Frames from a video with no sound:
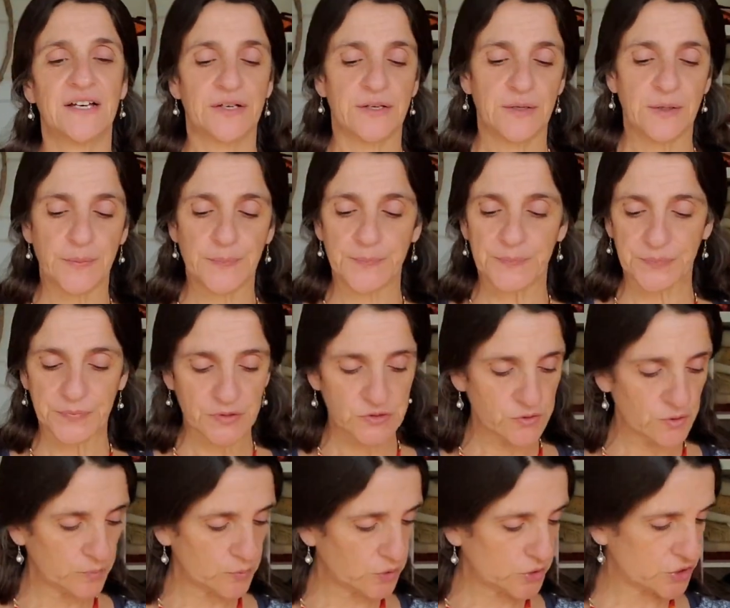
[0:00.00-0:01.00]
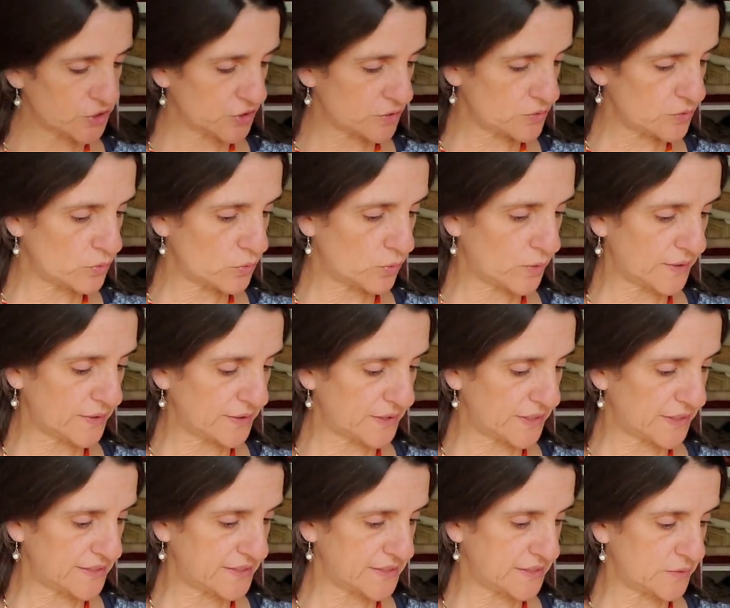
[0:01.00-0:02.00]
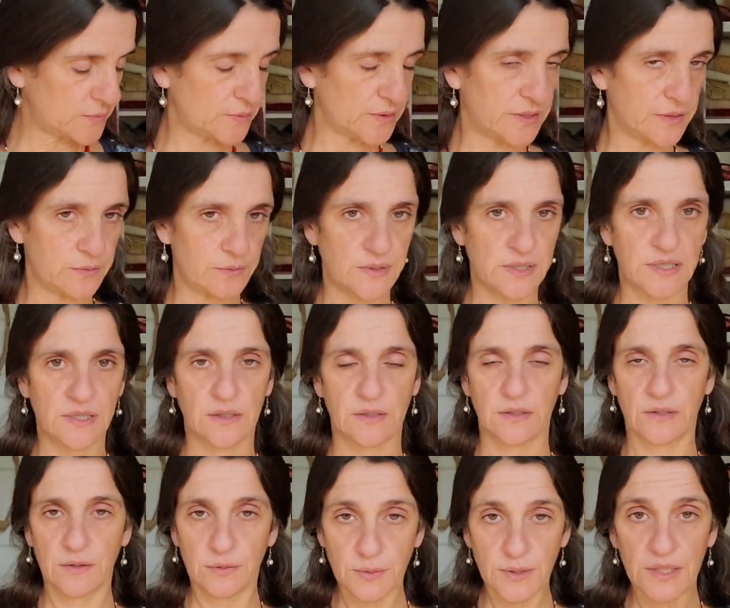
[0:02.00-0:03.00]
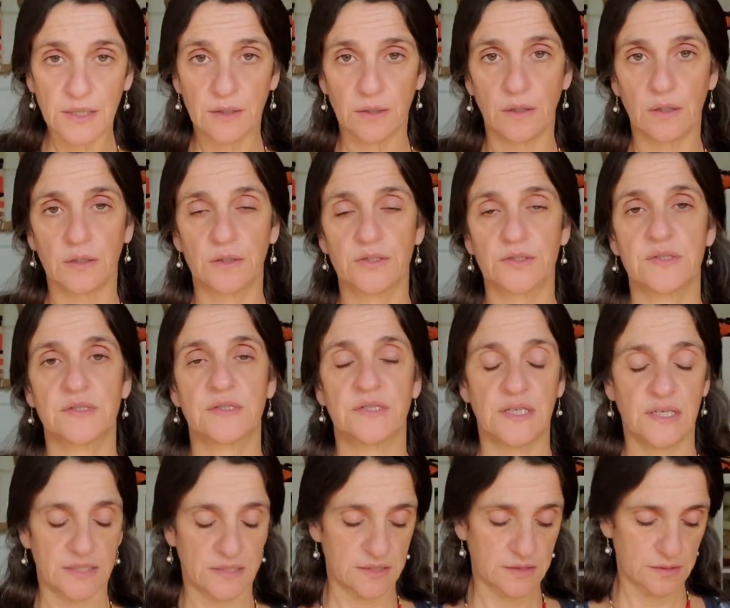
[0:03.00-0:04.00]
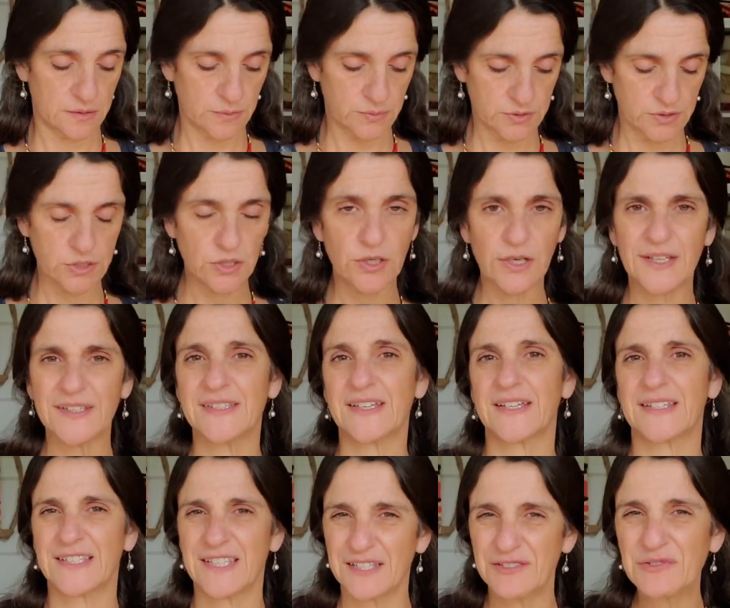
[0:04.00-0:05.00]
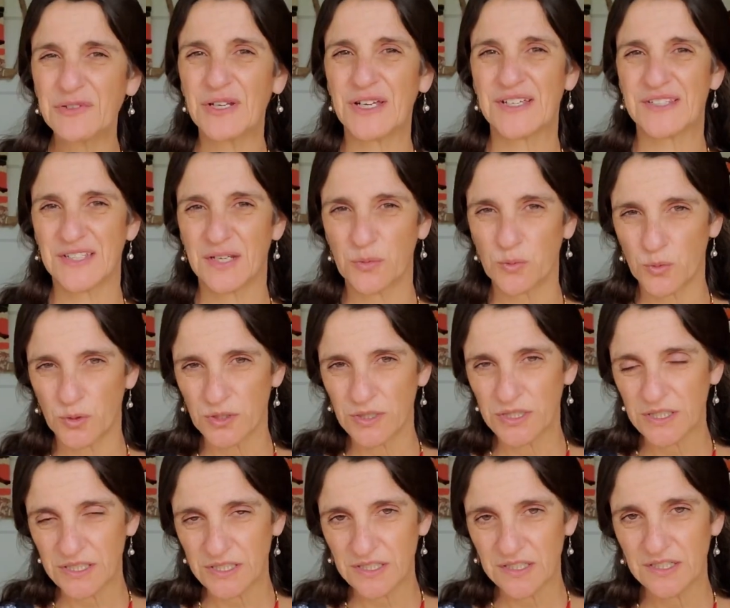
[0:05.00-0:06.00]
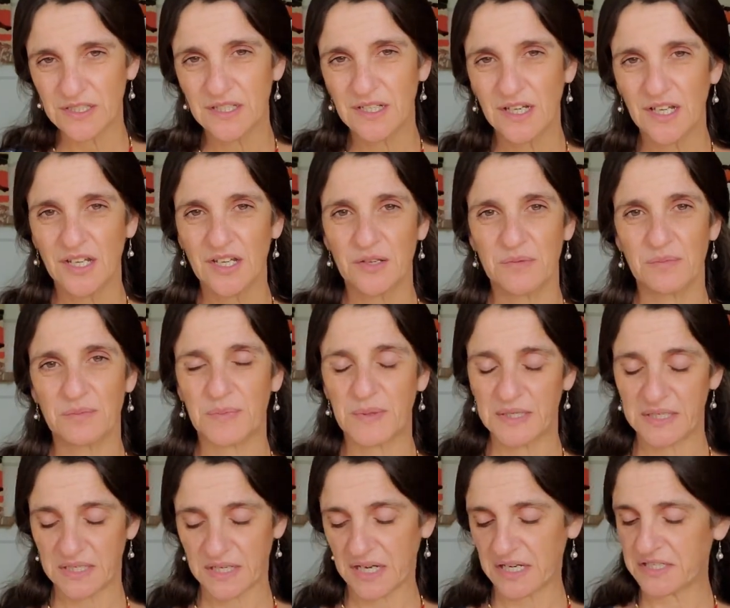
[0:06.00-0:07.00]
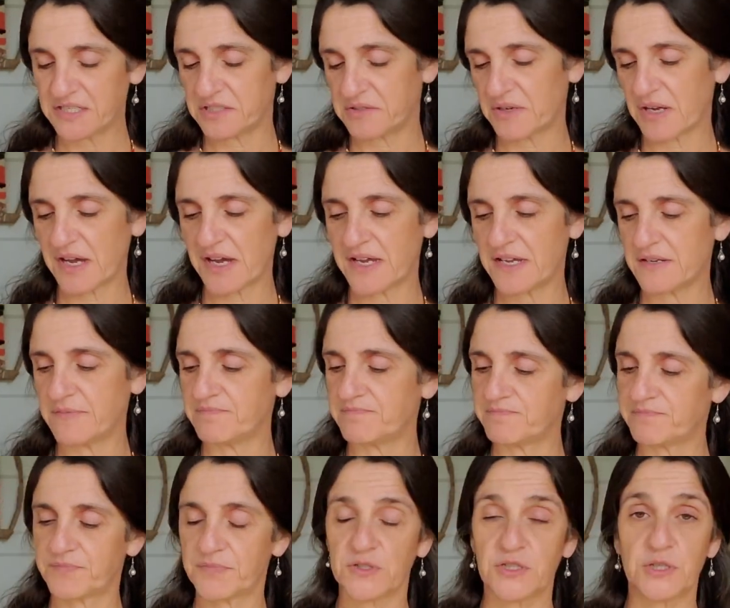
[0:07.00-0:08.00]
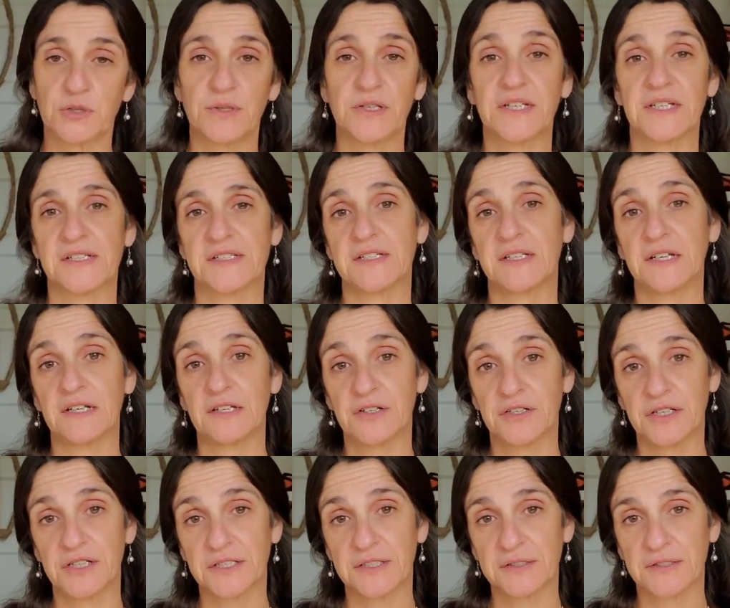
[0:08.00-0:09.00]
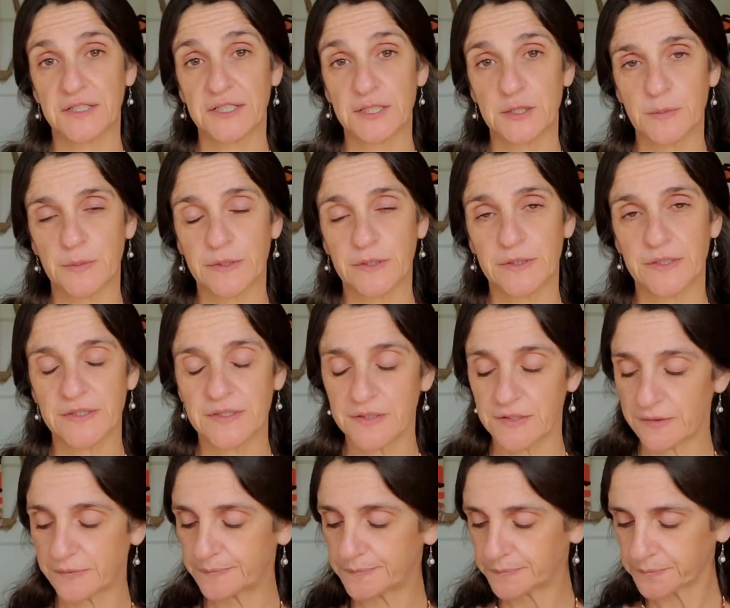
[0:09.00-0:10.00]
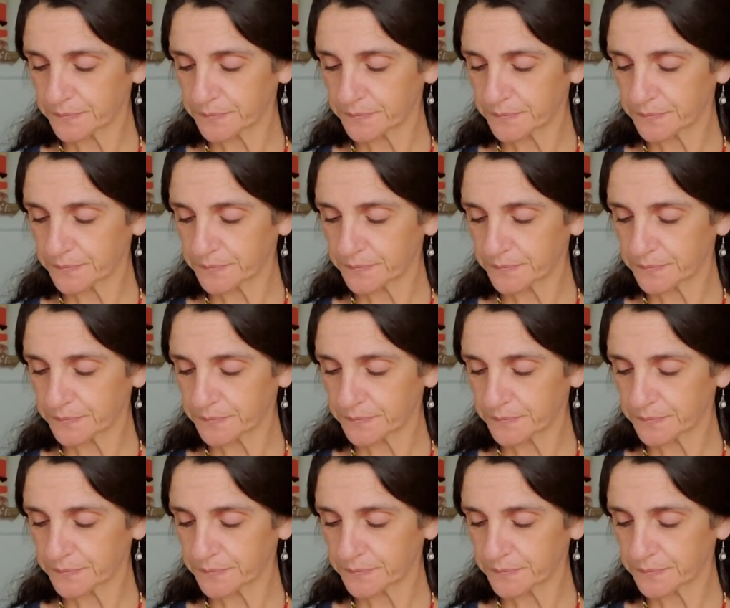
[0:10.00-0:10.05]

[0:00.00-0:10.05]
Um, so I'm going to show you one that I did with three three colors. That it was not as successful as I wanted, but I I took it as a learning experience.